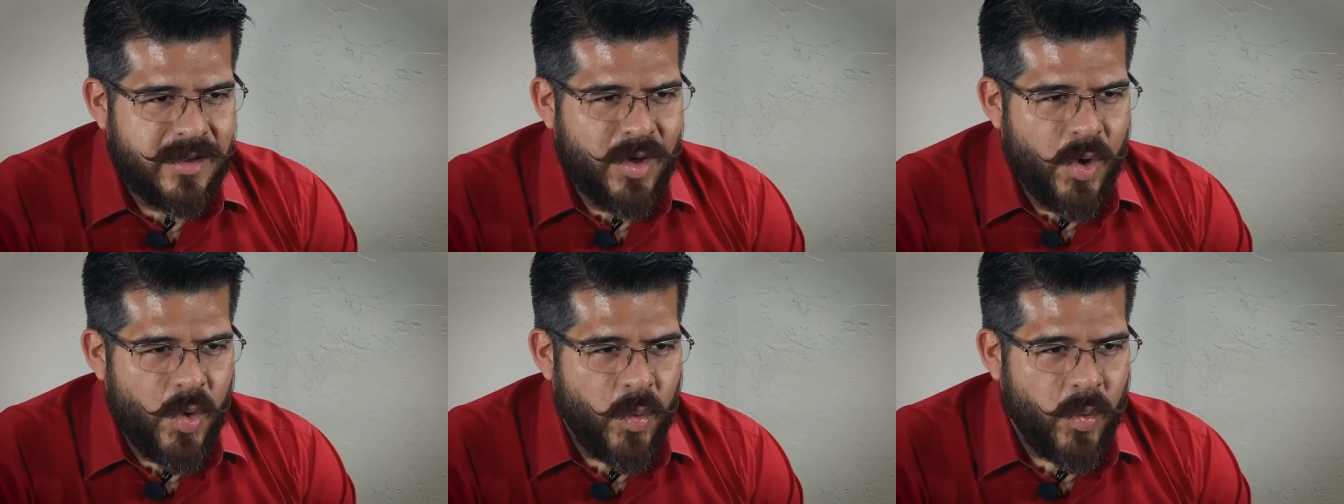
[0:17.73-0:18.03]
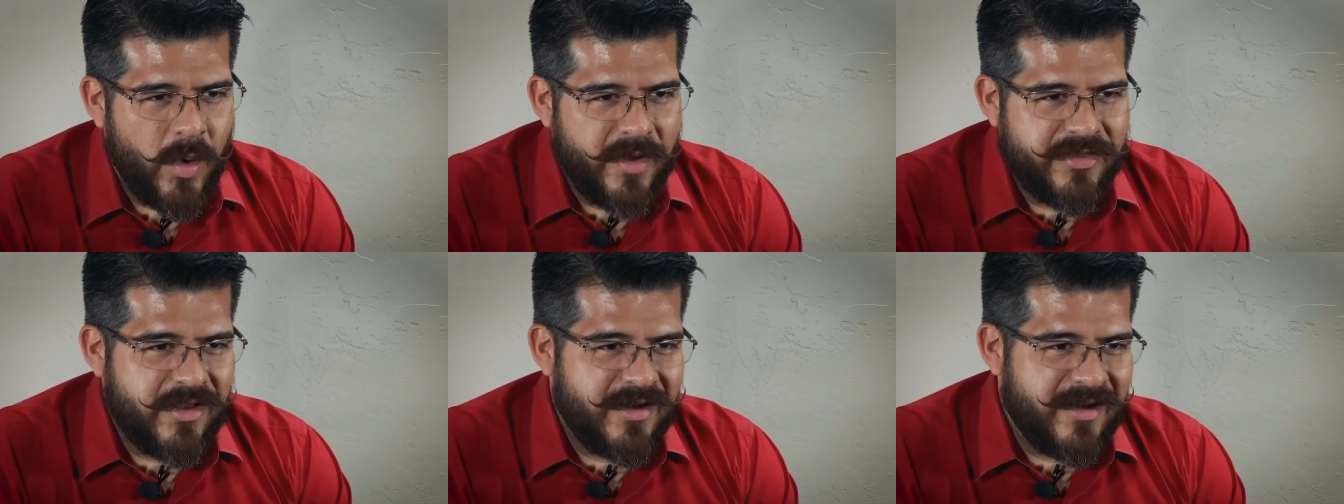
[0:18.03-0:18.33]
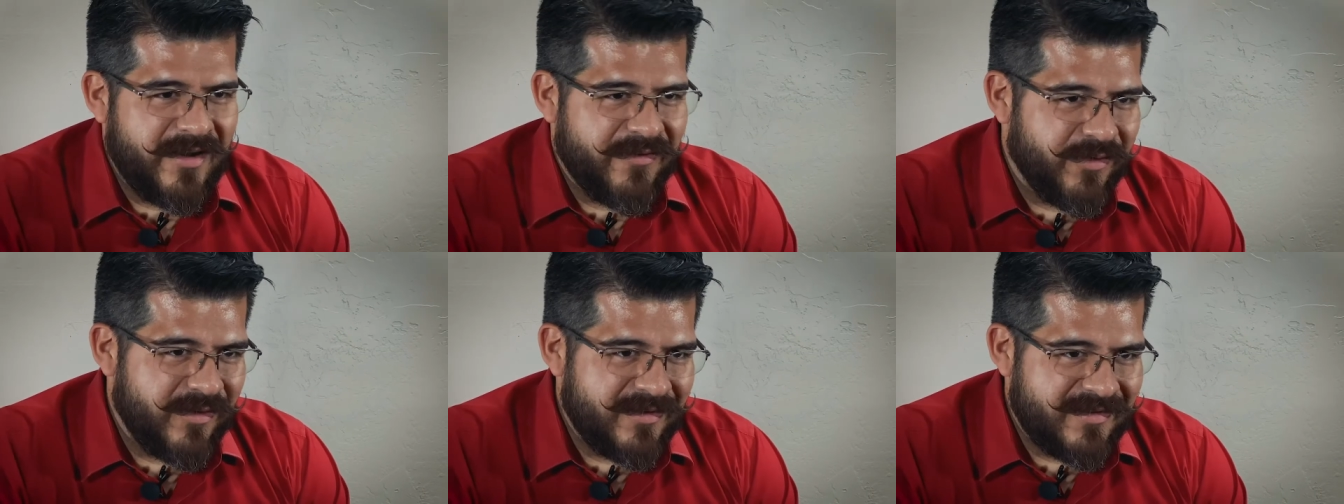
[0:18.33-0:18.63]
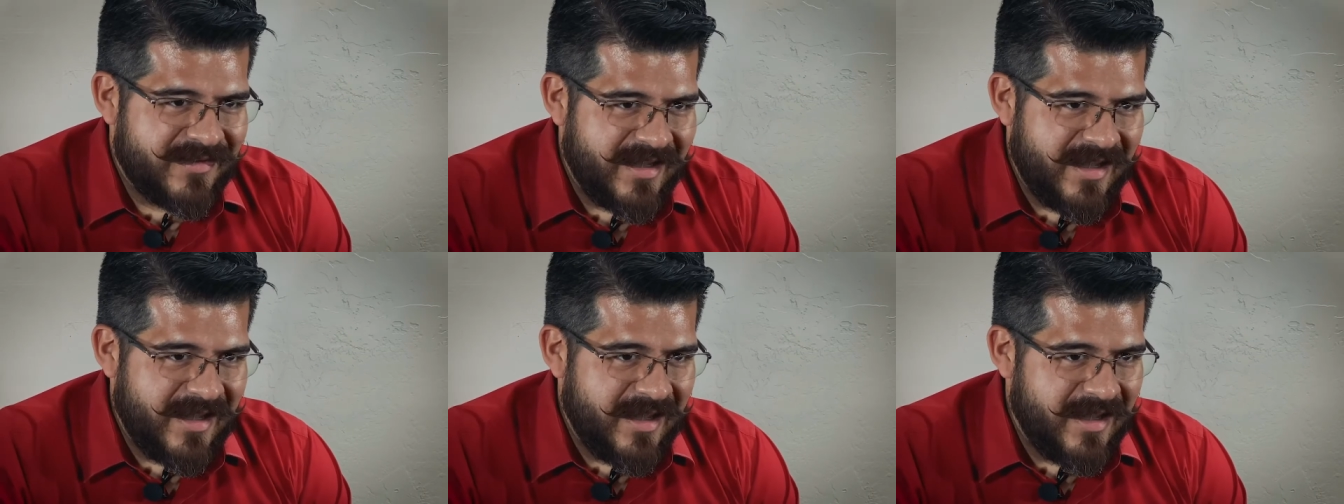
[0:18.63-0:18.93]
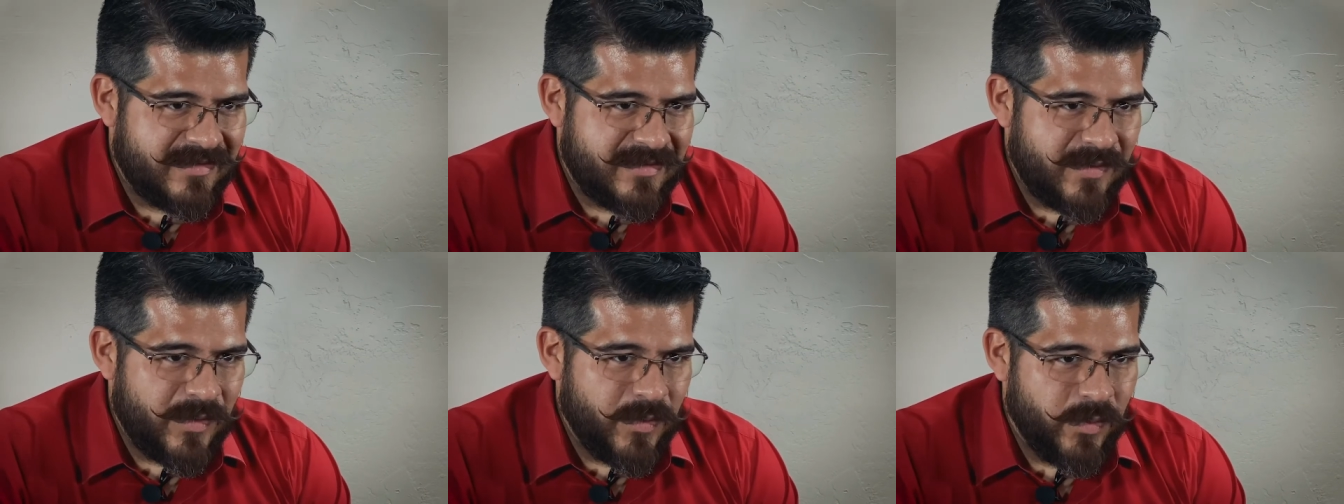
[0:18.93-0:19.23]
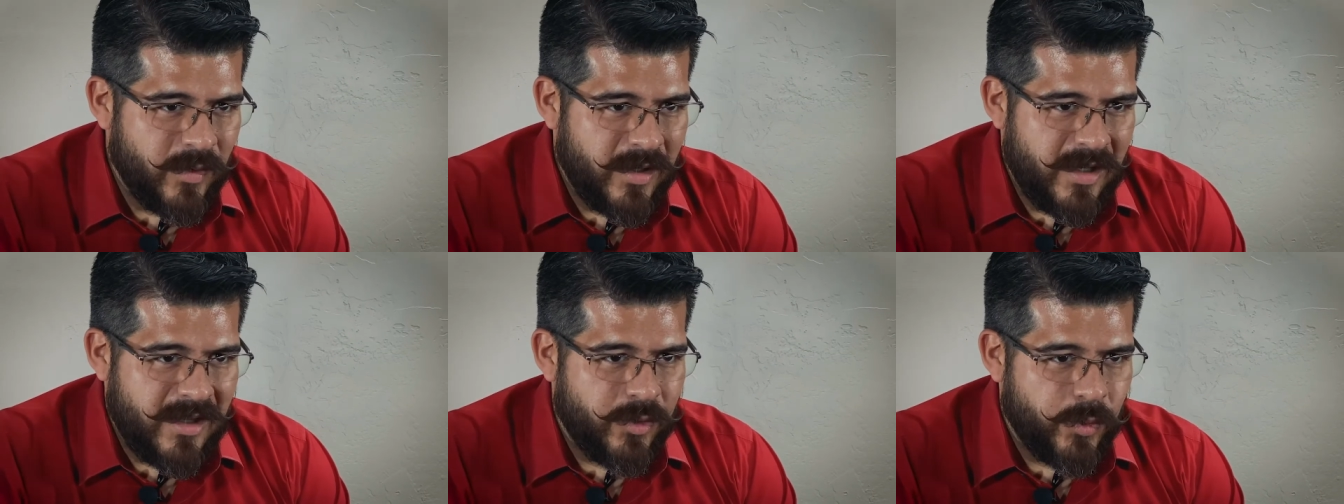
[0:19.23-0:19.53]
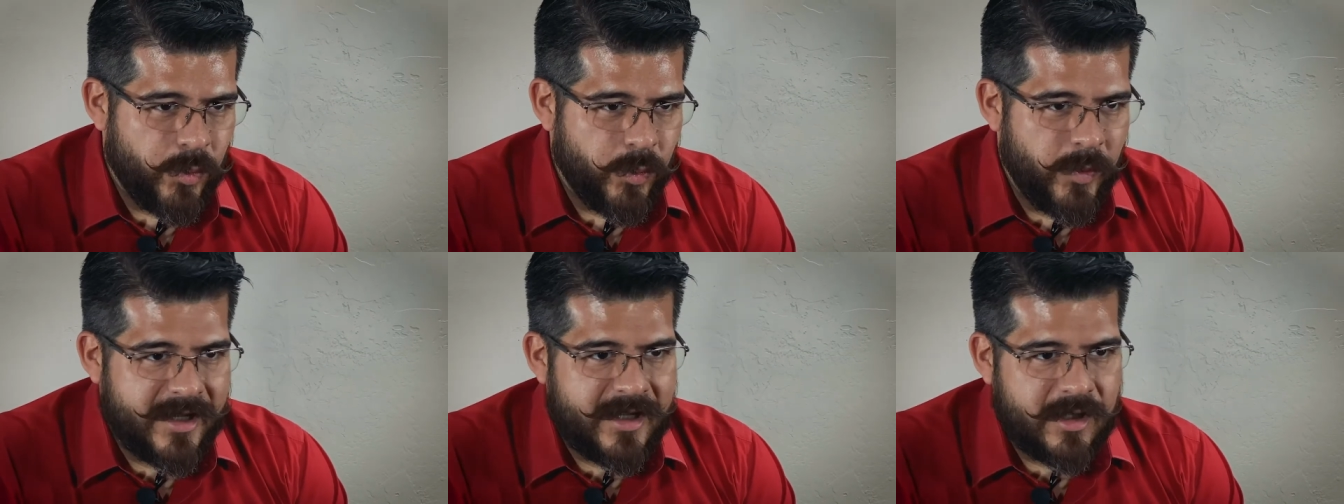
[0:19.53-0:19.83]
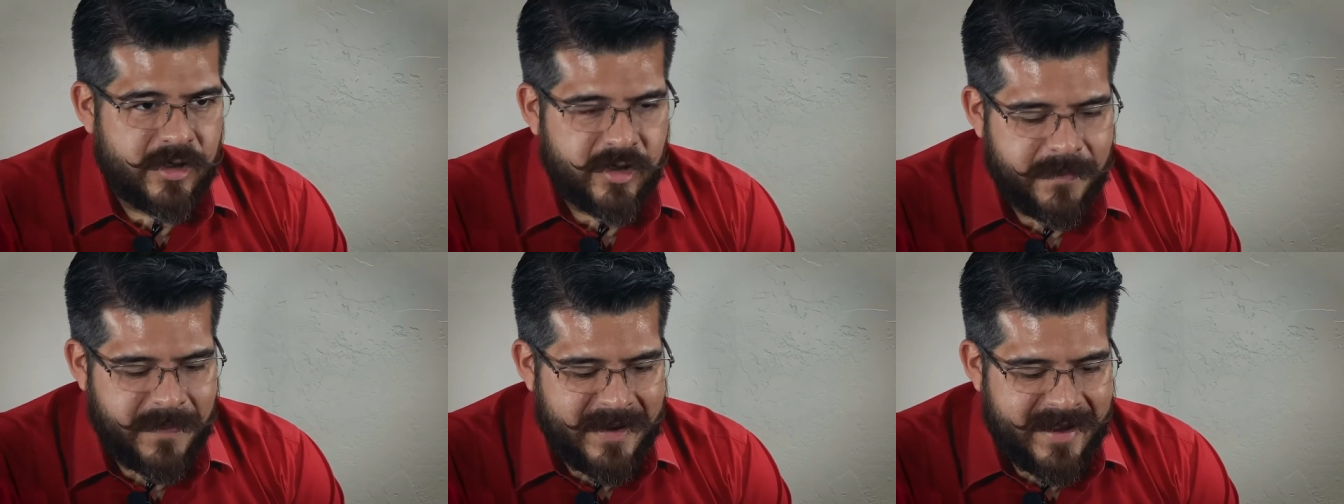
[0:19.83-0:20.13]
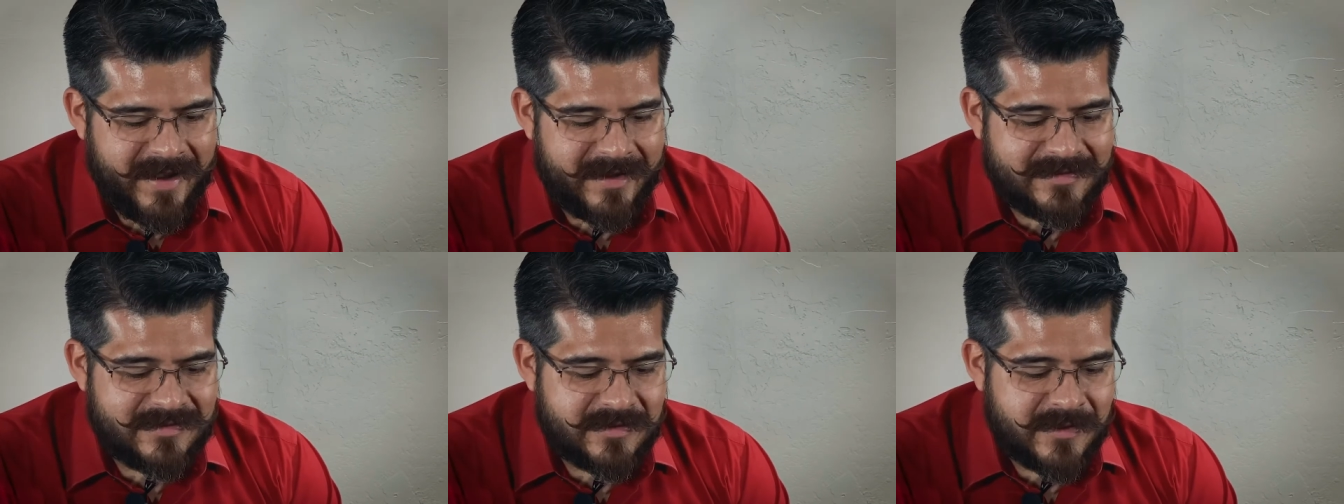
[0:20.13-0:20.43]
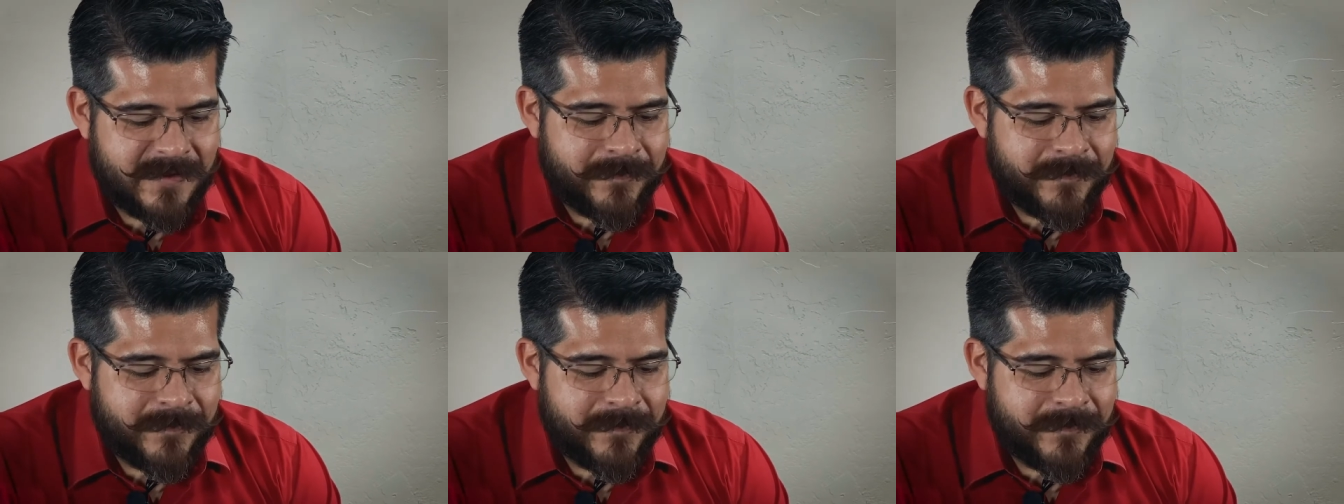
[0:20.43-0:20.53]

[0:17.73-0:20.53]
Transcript: what the difference is with regular pegs,